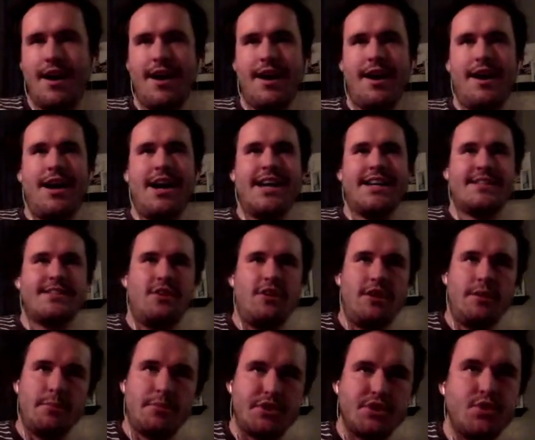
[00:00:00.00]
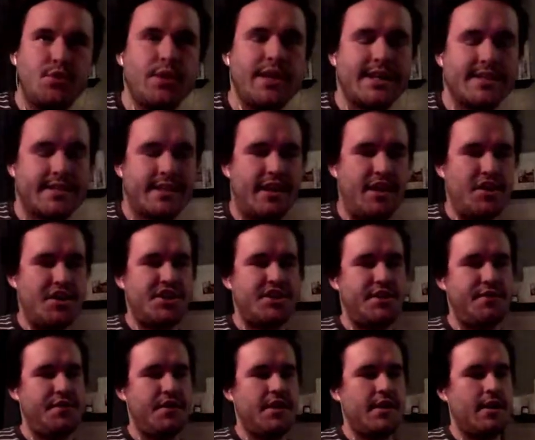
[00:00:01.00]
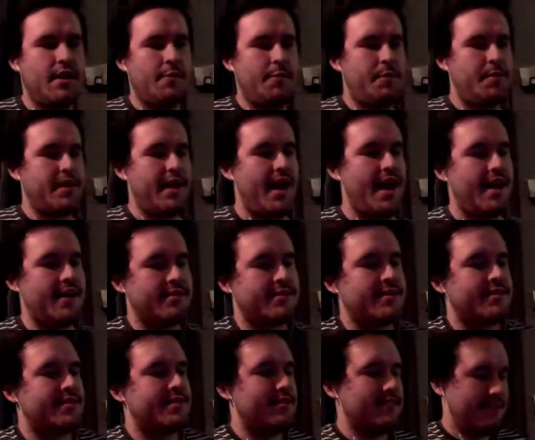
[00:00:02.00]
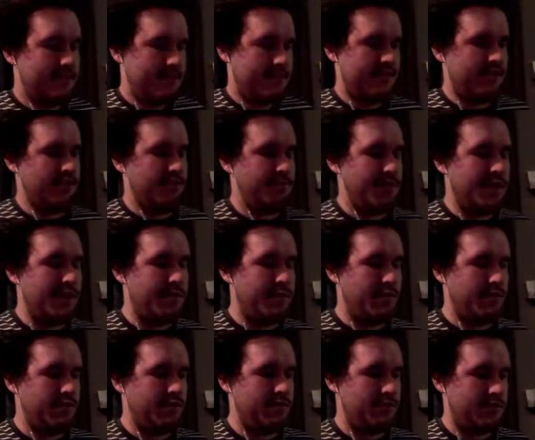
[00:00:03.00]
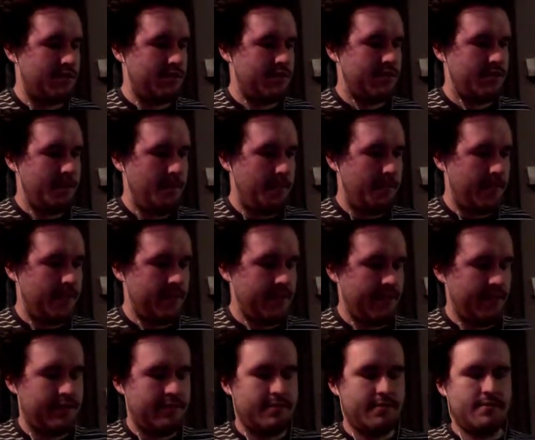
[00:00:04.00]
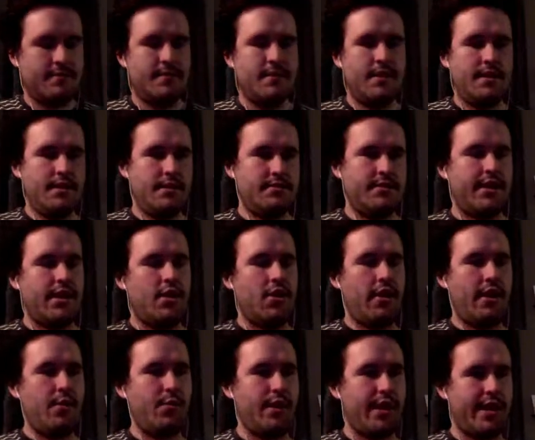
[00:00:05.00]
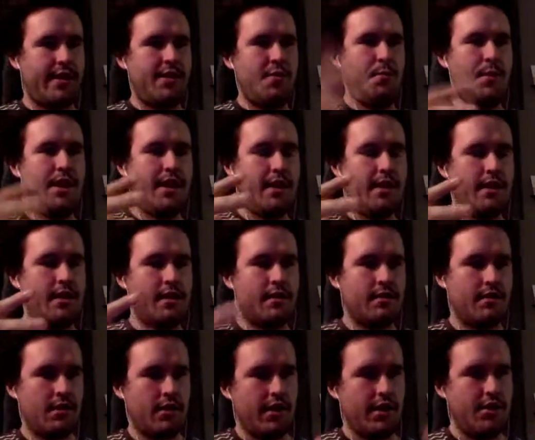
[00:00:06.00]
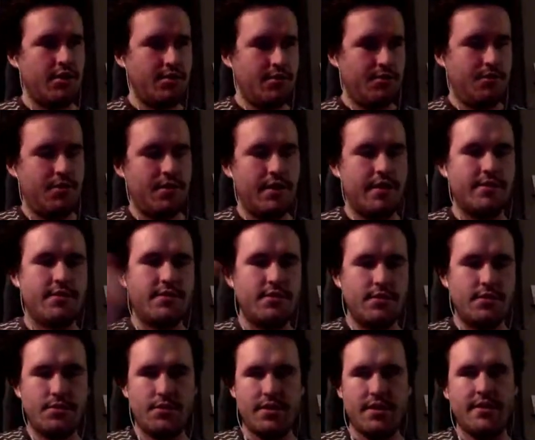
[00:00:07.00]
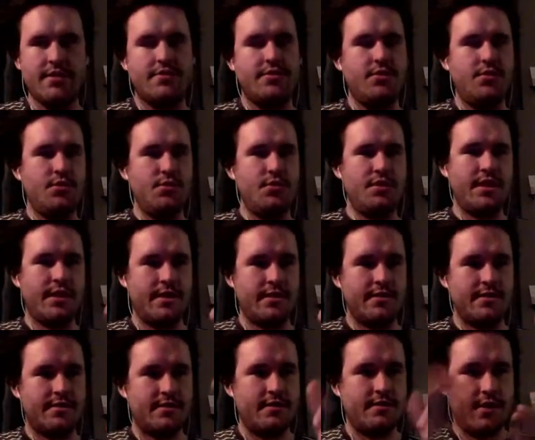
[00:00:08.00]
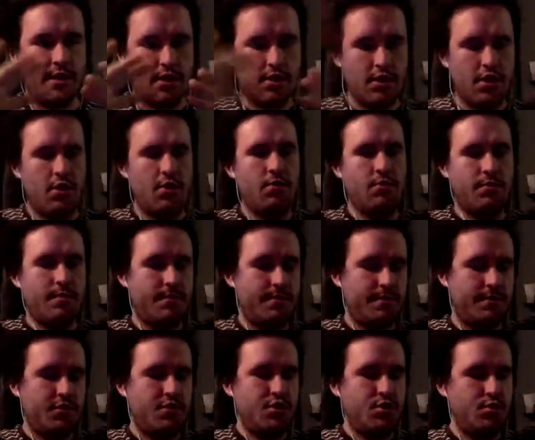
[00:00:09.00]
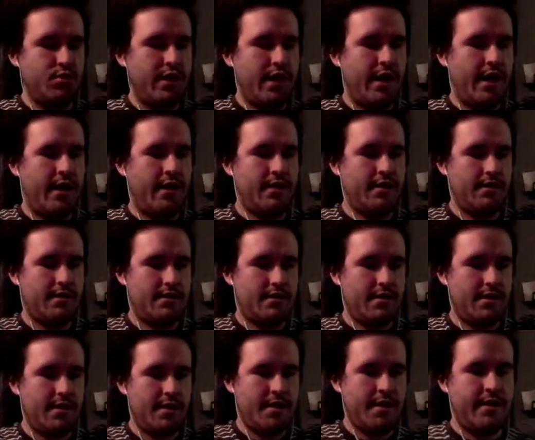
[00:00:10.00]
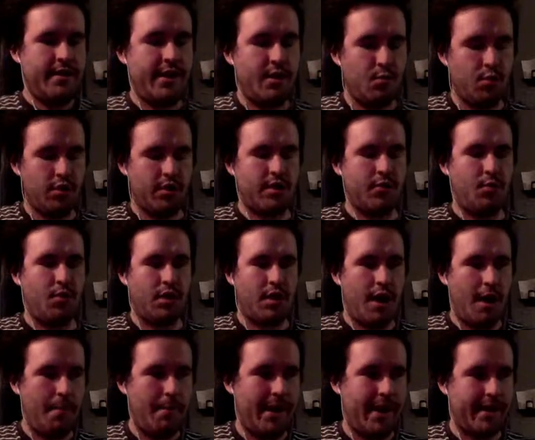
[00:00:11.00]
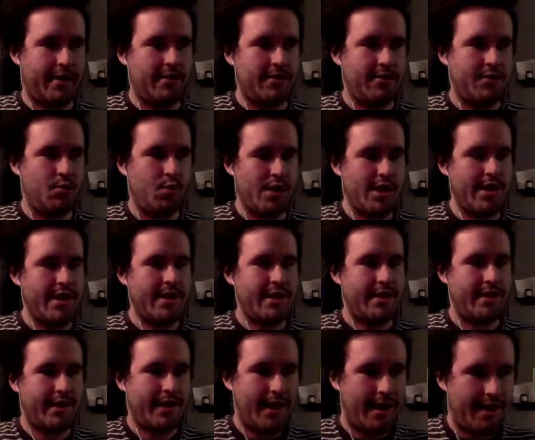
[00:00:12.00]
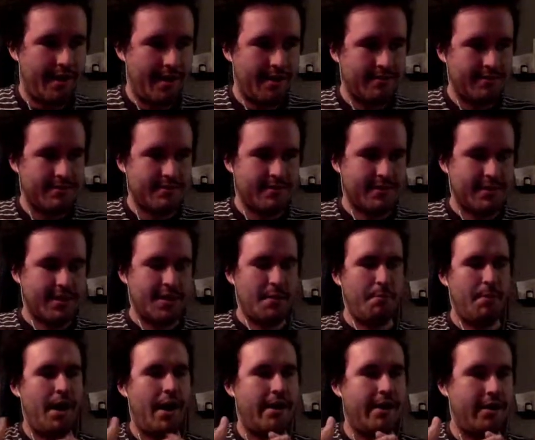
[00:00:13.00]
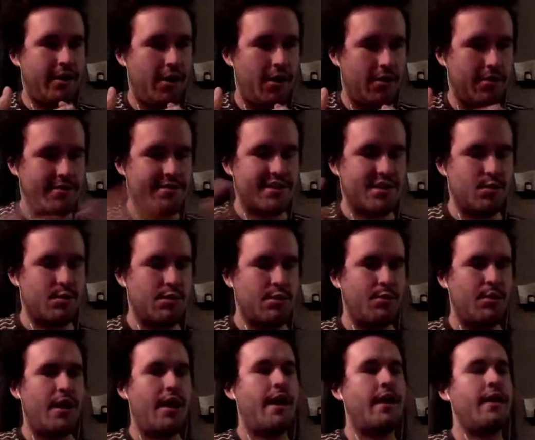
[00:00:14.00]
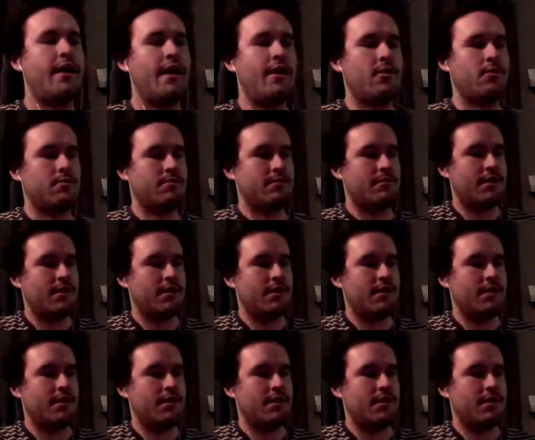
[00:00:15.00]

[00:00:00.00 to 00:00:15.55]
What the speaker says: I guess all I'm doing is kind of divvying up tasks to people. Like it's like, okay, we get in a meeting. Okay, you do this, you do this, you do this. It's like, go do that, and then we'll come back in a week and kind of combine it all and see where we're at. I don't.